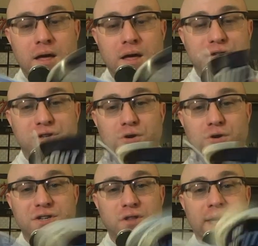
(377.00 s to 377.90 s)
So
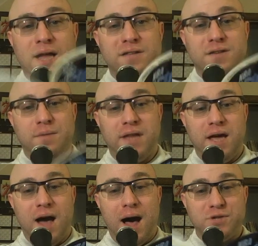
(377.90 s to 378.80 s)
just looking at some of
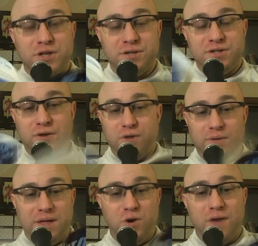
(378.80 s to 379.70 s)
the options here,
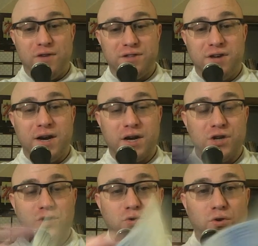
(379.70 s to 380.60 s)
they do have a ton of
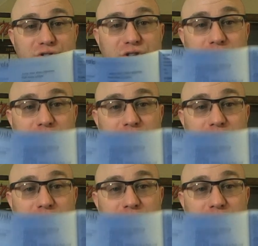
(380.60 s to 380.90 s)
controls.